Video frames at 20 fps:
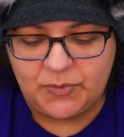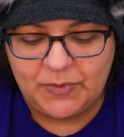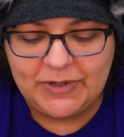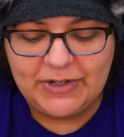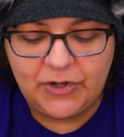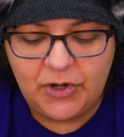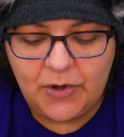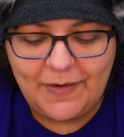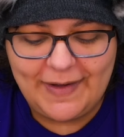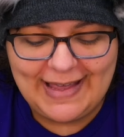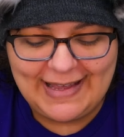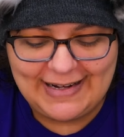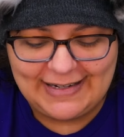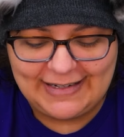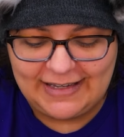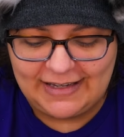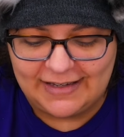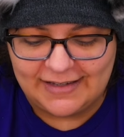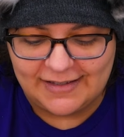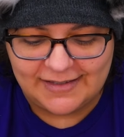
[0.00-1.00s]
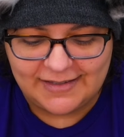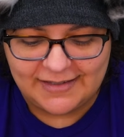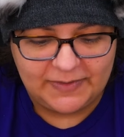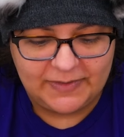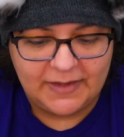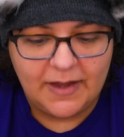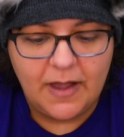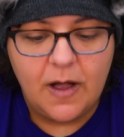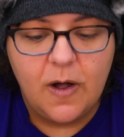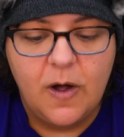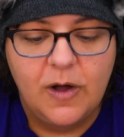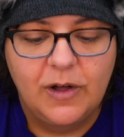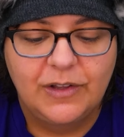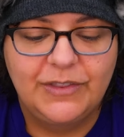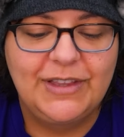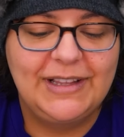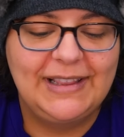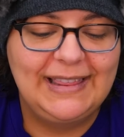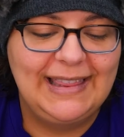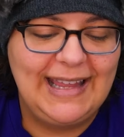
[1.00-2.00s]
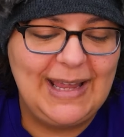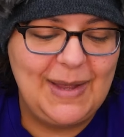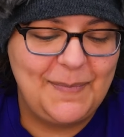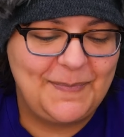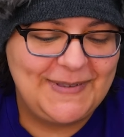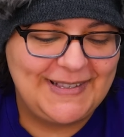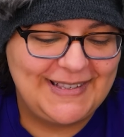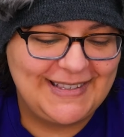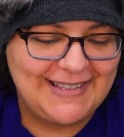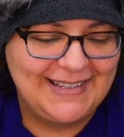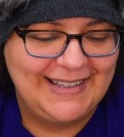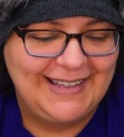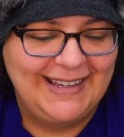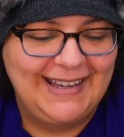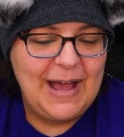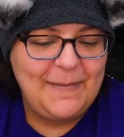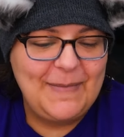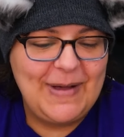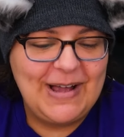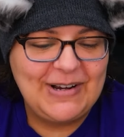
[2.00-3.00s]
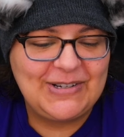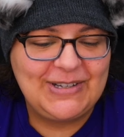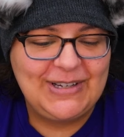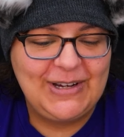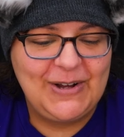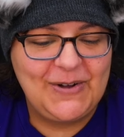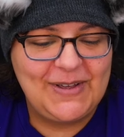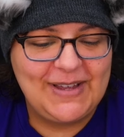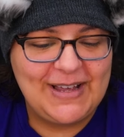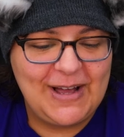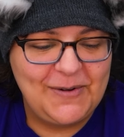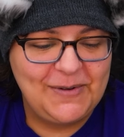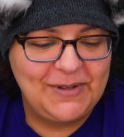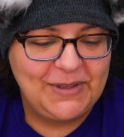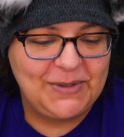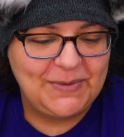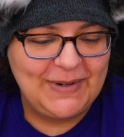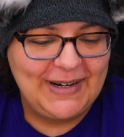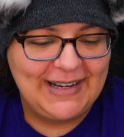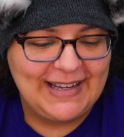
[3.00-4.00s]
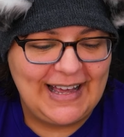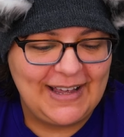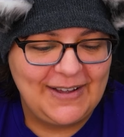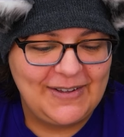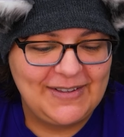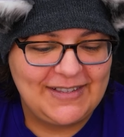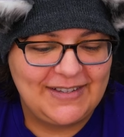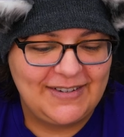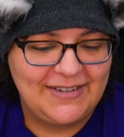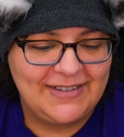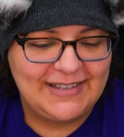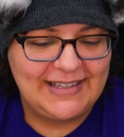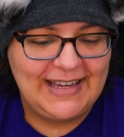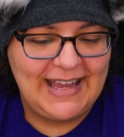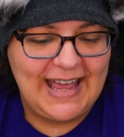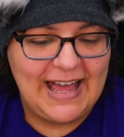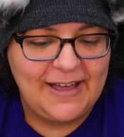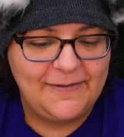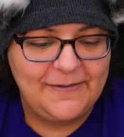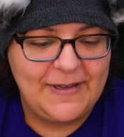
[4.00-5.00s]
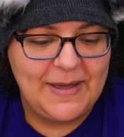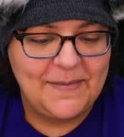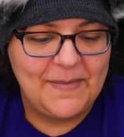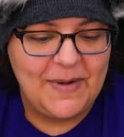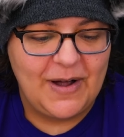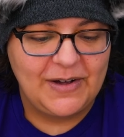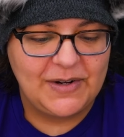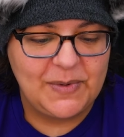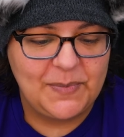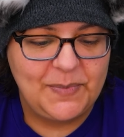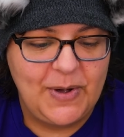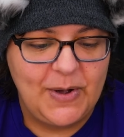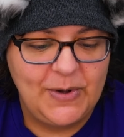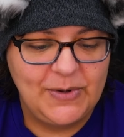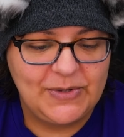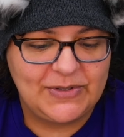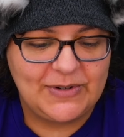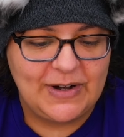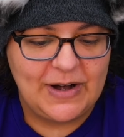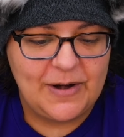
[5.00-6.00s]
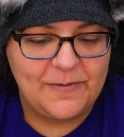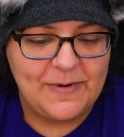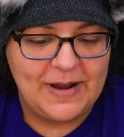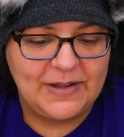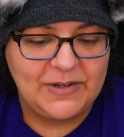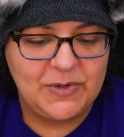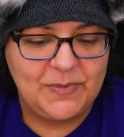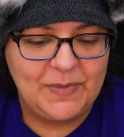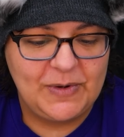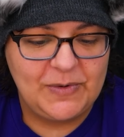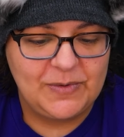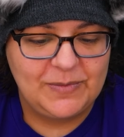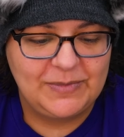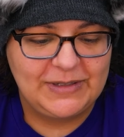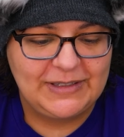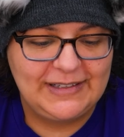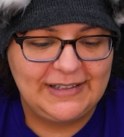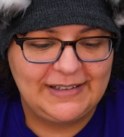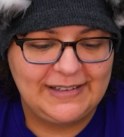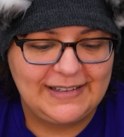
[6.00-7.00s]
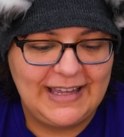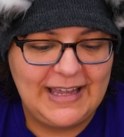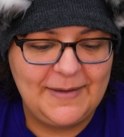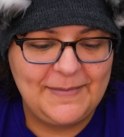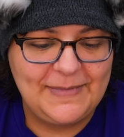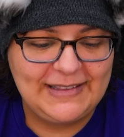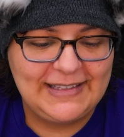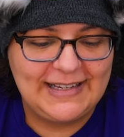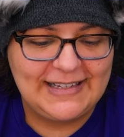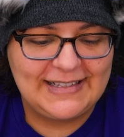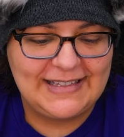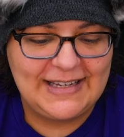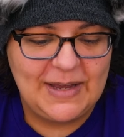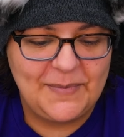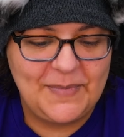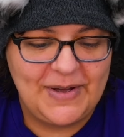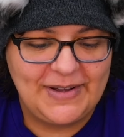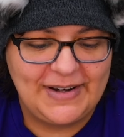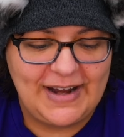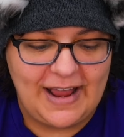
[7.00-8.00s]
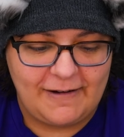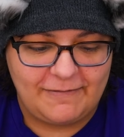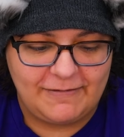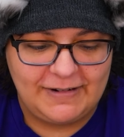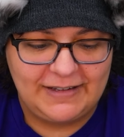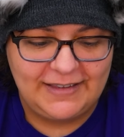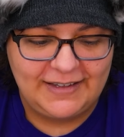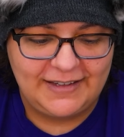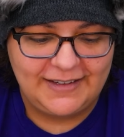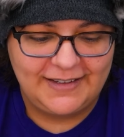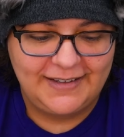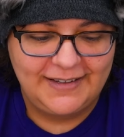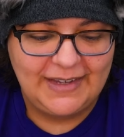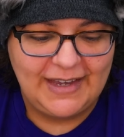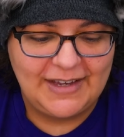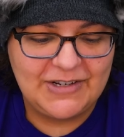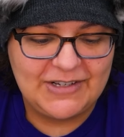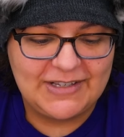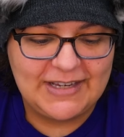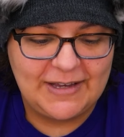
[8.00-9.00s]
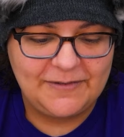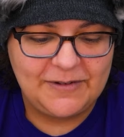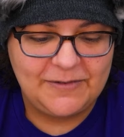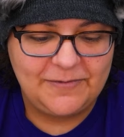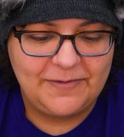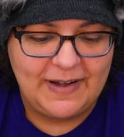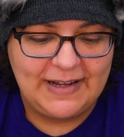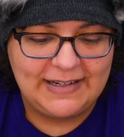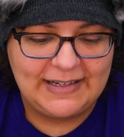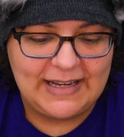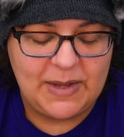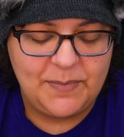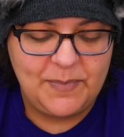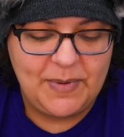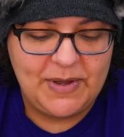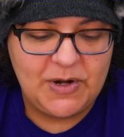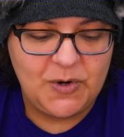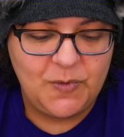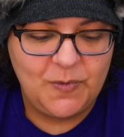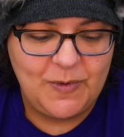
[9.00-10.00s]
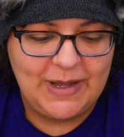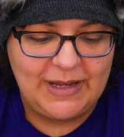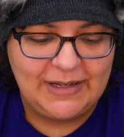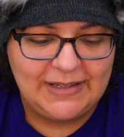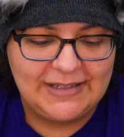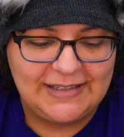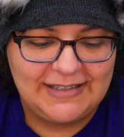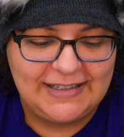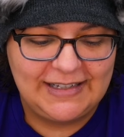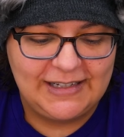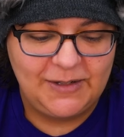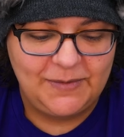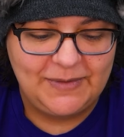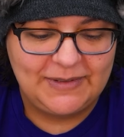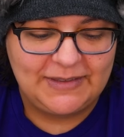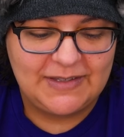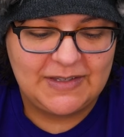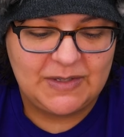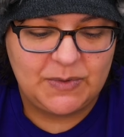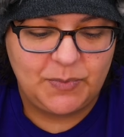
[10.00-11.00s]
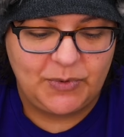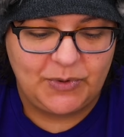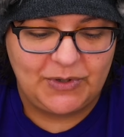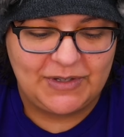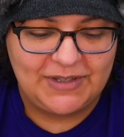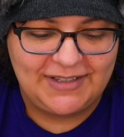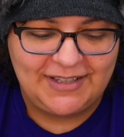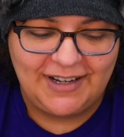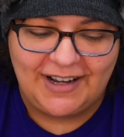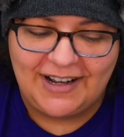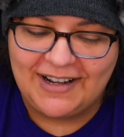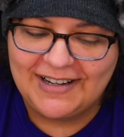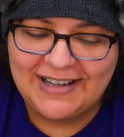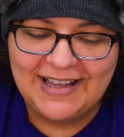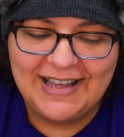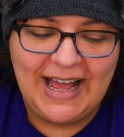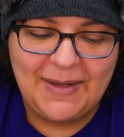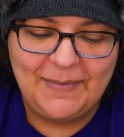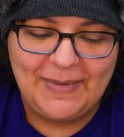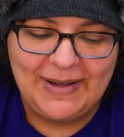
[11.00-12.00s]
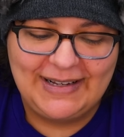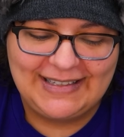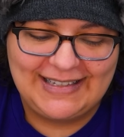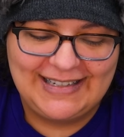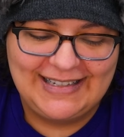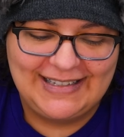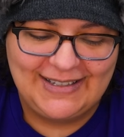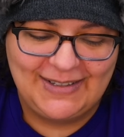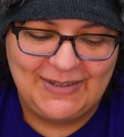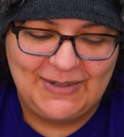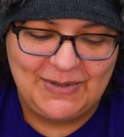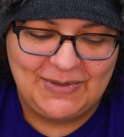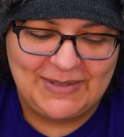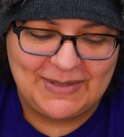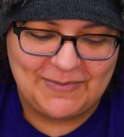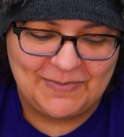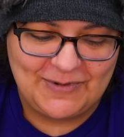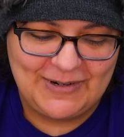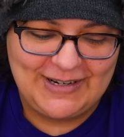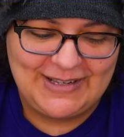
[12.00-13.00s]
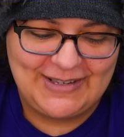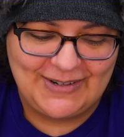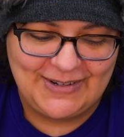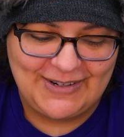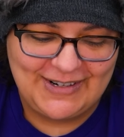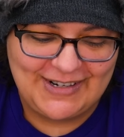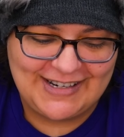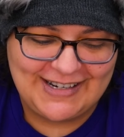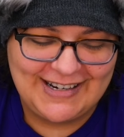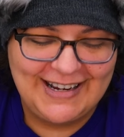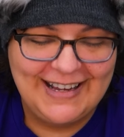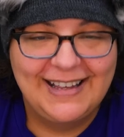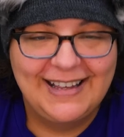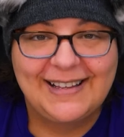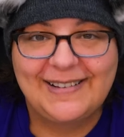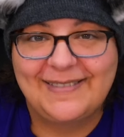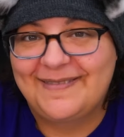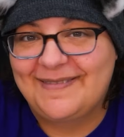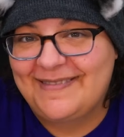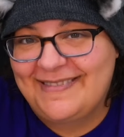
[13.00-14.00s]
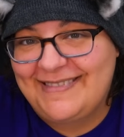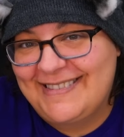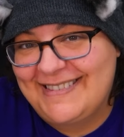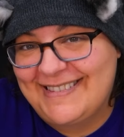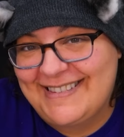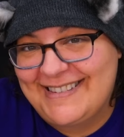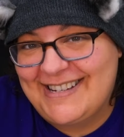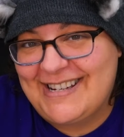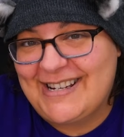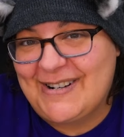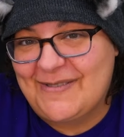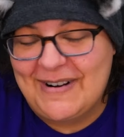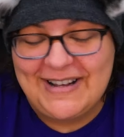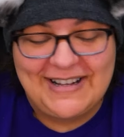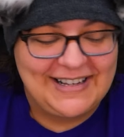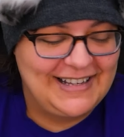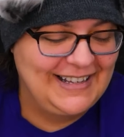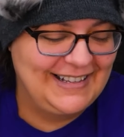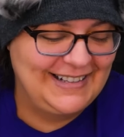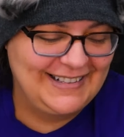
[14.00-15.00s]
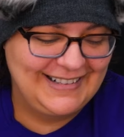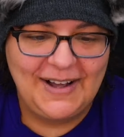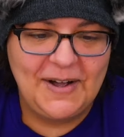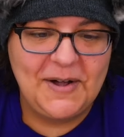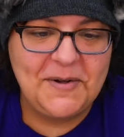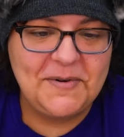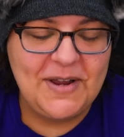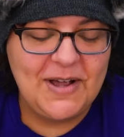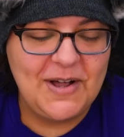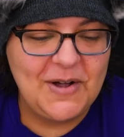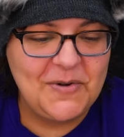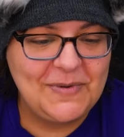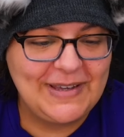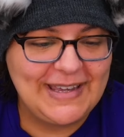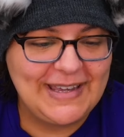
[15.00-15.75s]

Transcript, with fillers: we're gonna go ahead and kiss. The lips! I'm actually going out with Rick. I could seriously have him on a poster. I ran to my room to tell Kim and Lexi about everything. I just have to find a better way to deal with the sports talk. I might need to do some research. Mm, shrug. Oh no, we